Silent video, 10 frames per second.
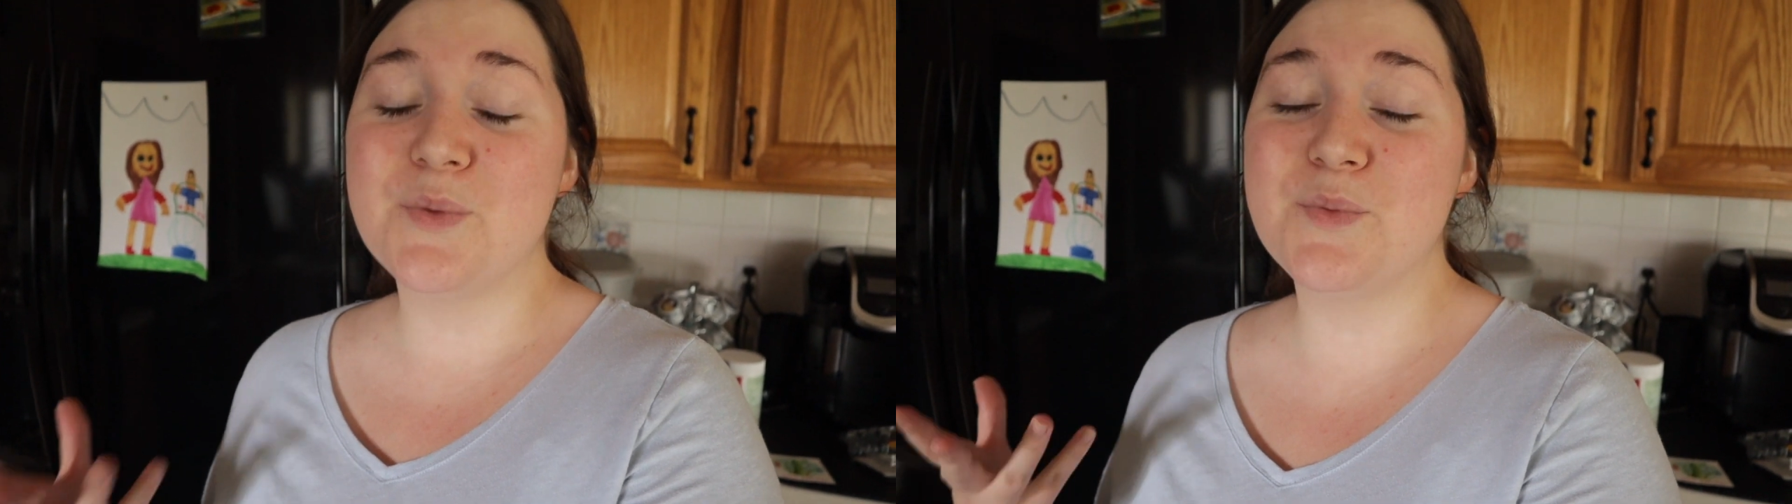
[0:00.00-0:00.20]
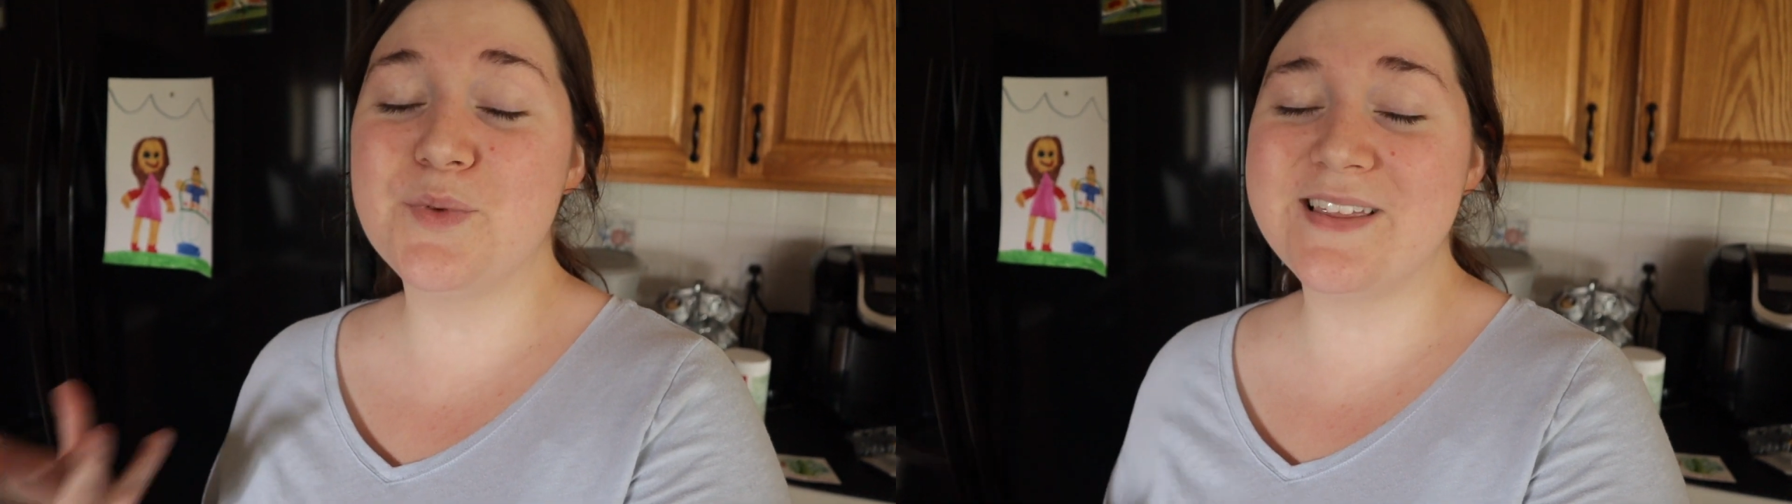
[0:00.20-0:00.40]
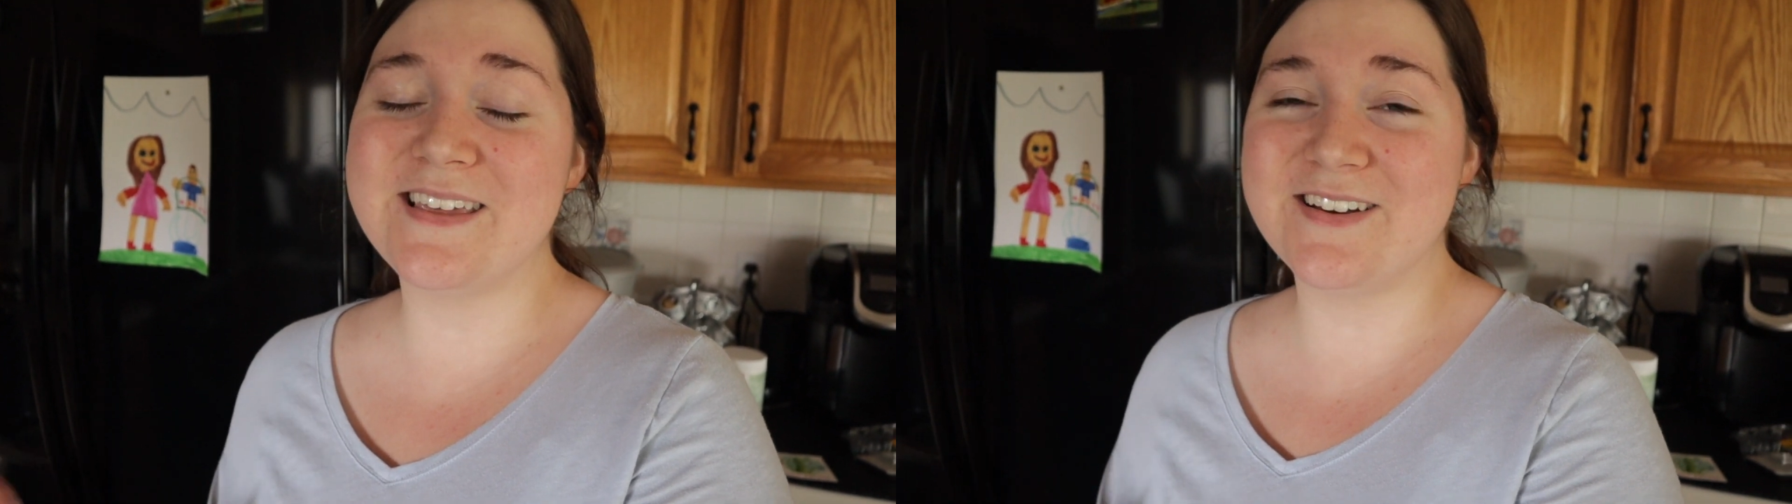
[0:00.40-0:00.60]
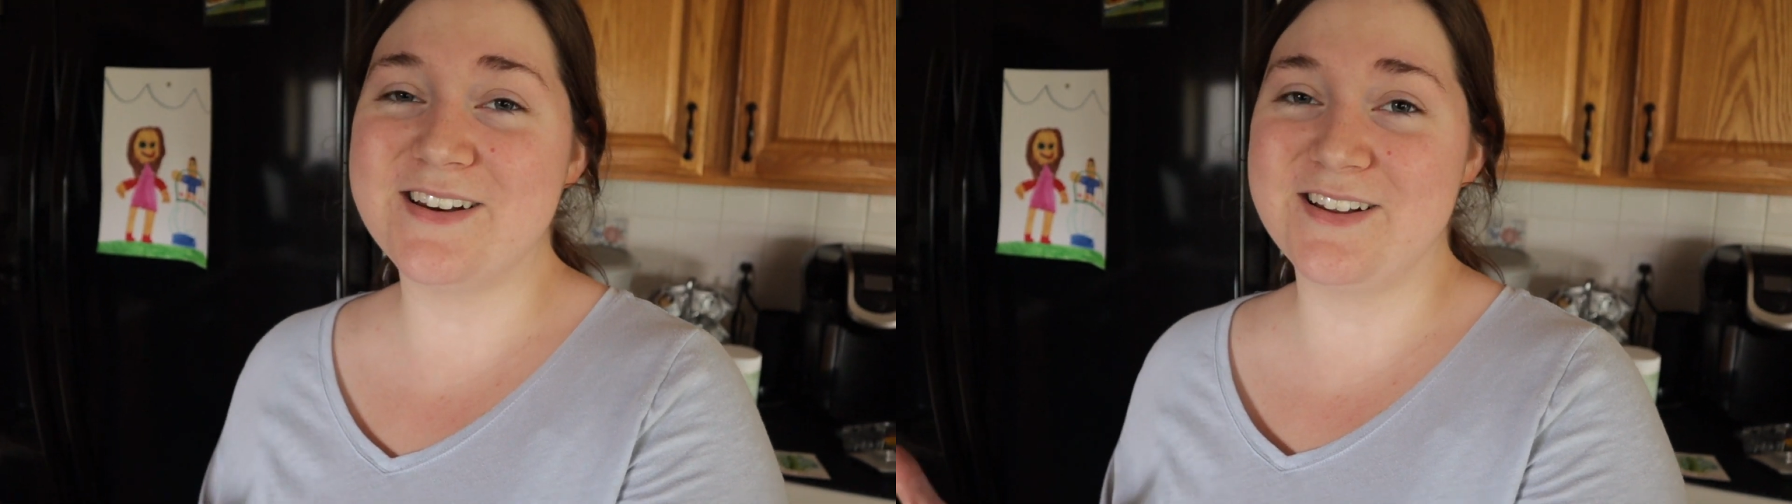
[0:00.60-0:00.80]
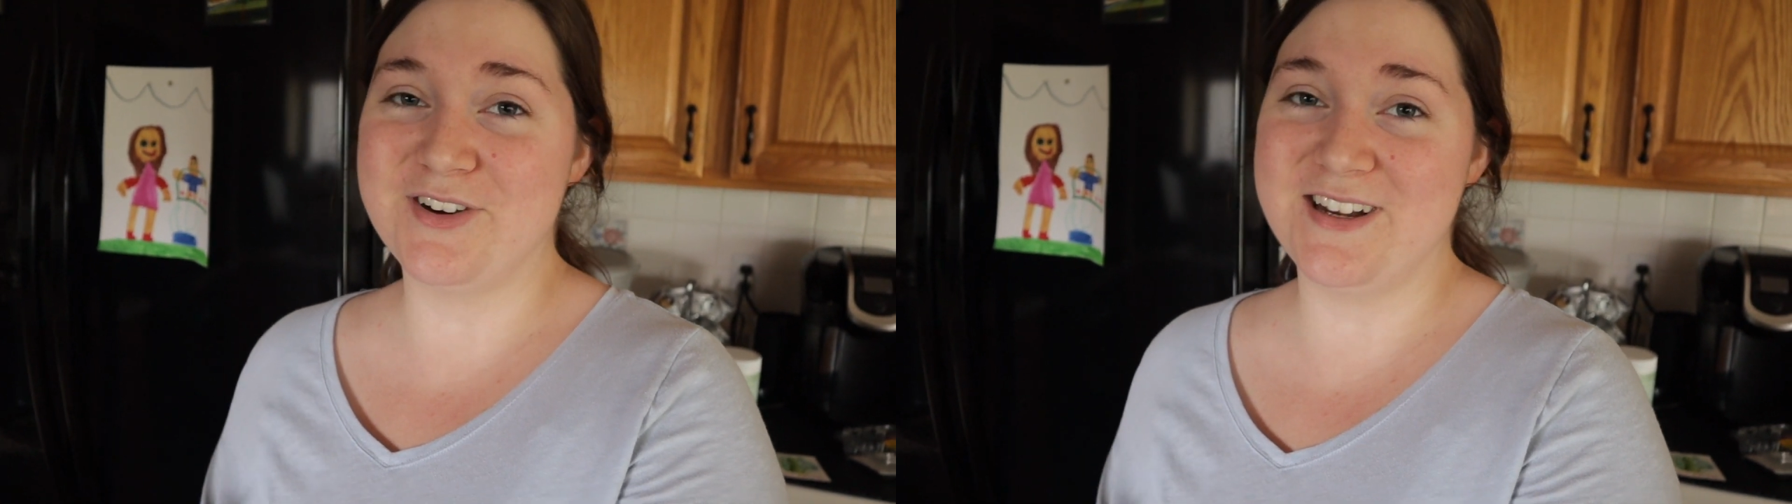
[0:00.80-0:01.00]
really
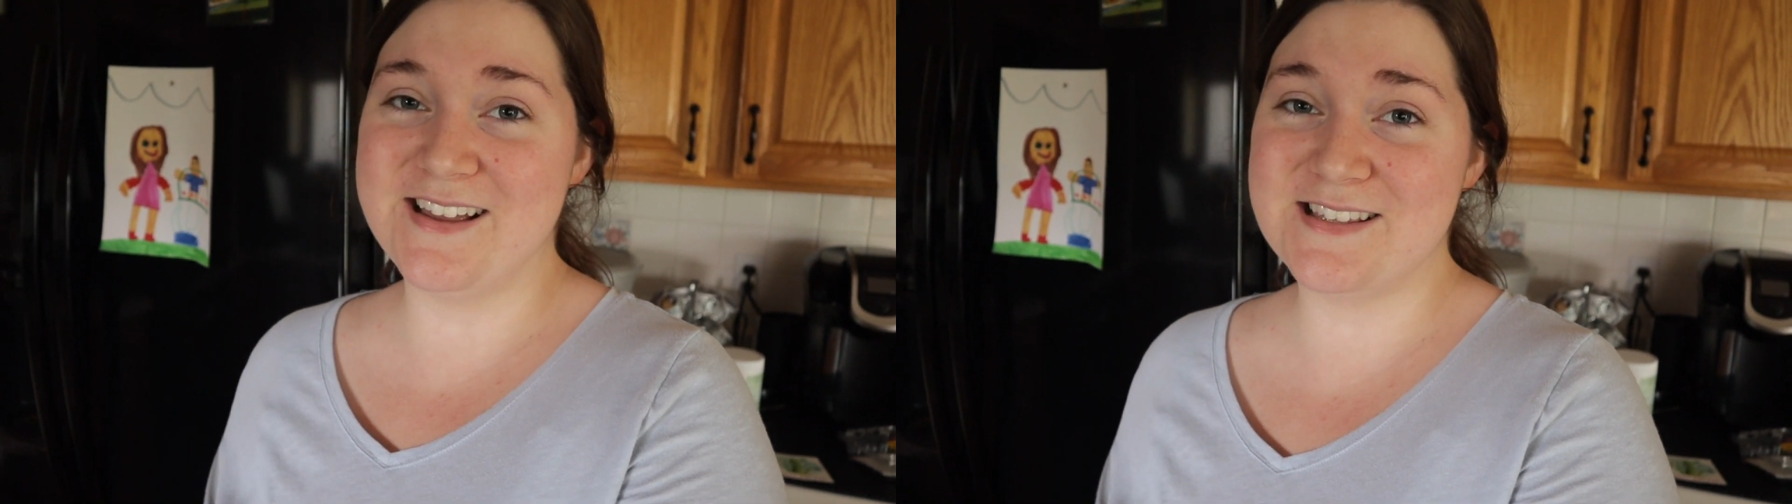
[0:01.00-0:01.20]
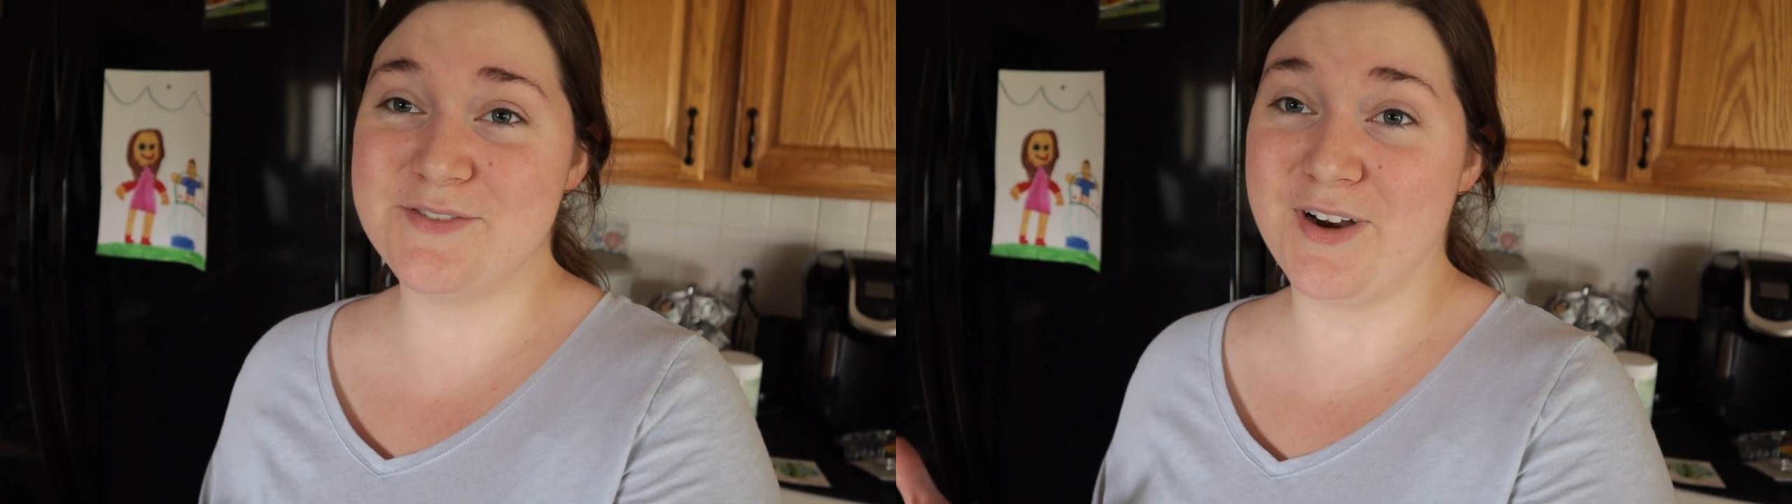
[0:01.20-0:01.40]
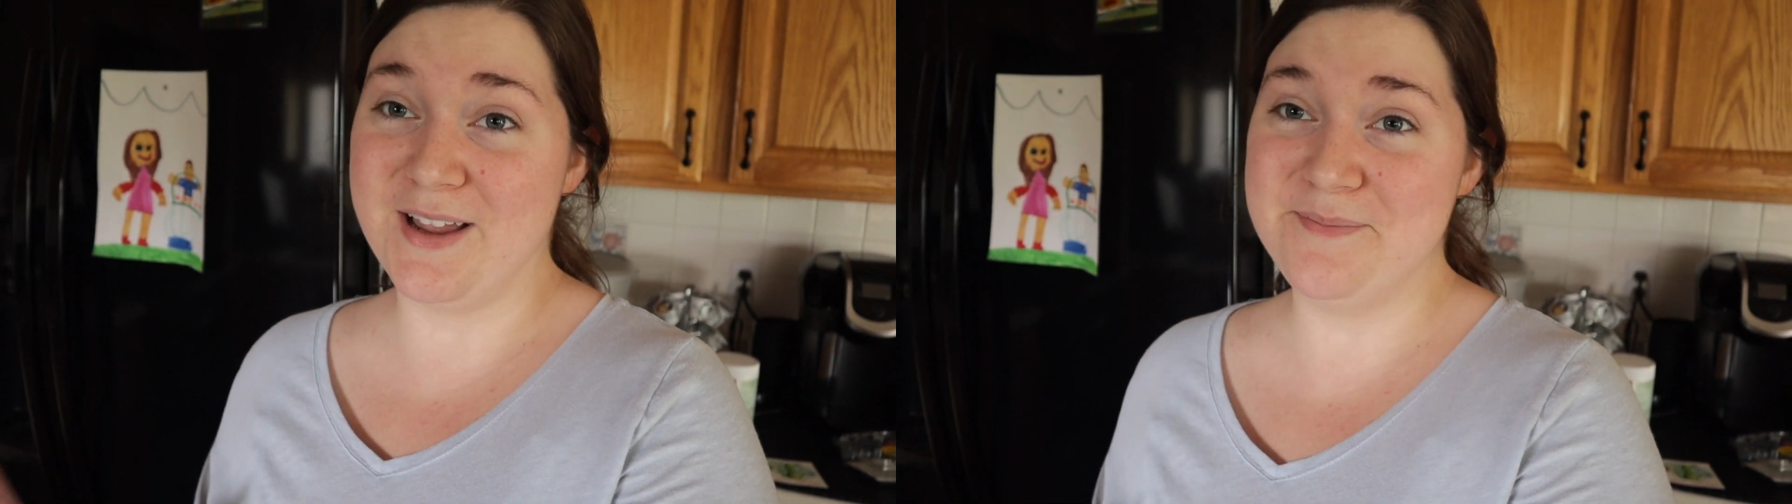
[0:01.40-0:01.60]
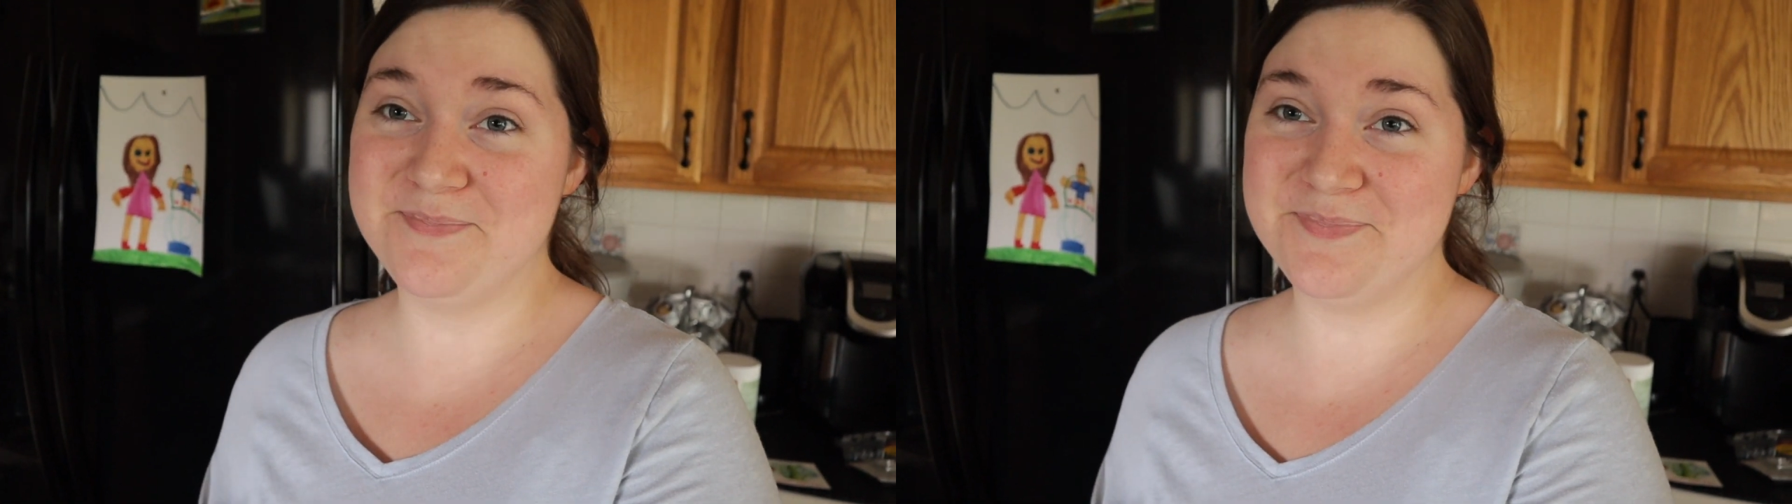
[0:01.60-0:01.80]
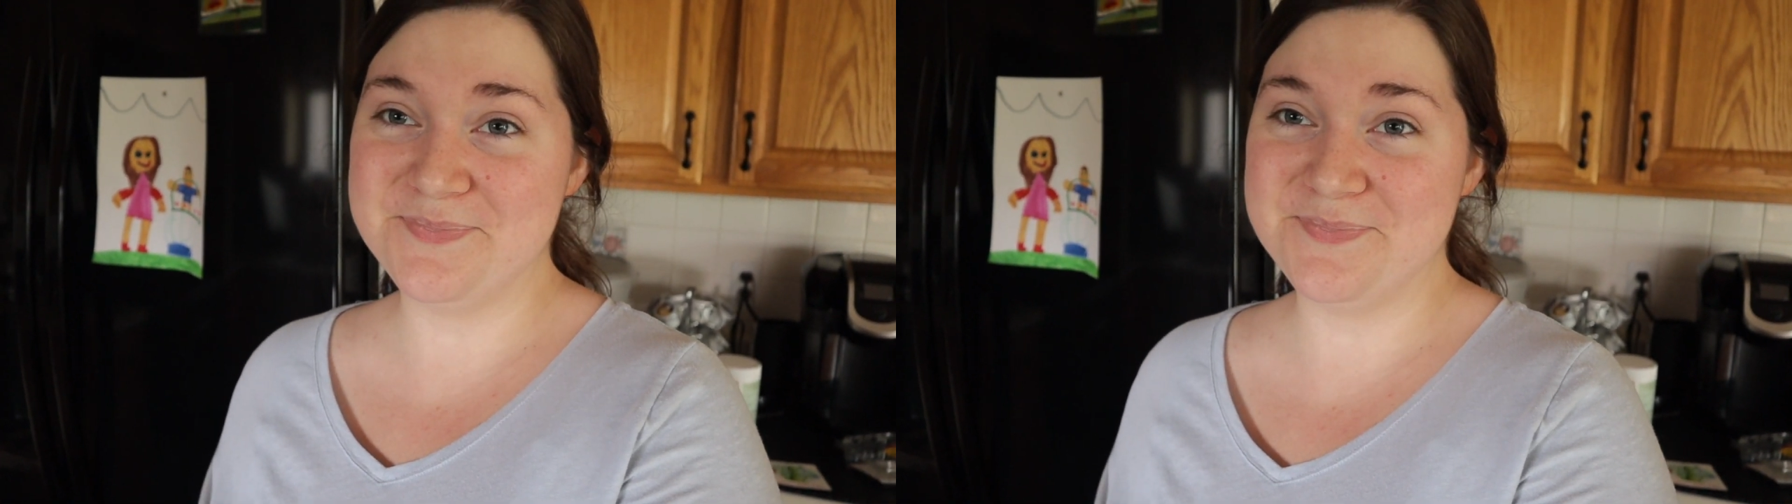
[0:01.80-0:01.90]
good ingredients for him.